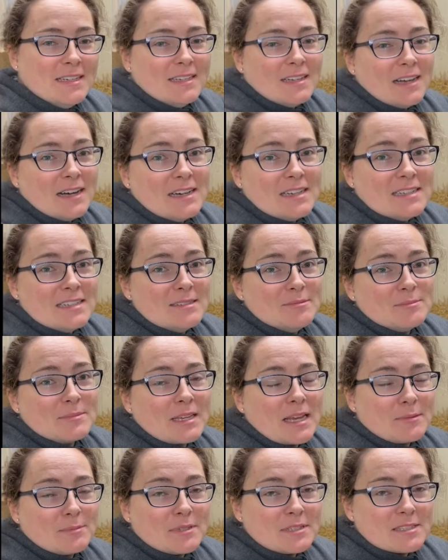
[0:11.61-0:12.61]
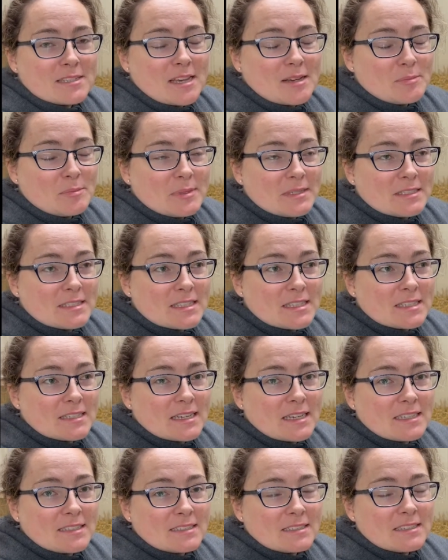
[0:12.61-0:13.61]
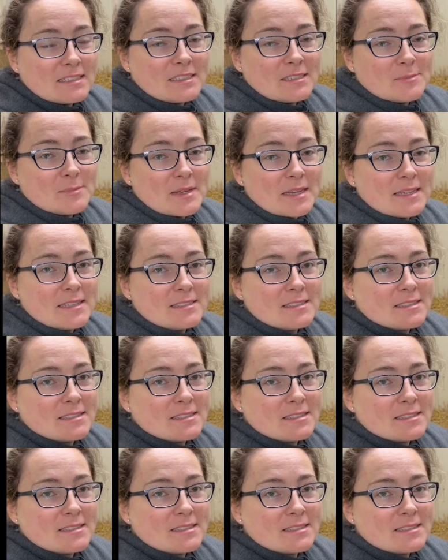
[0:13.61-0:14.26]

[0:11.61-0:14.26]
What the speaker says: Kept us up into the night a little bit.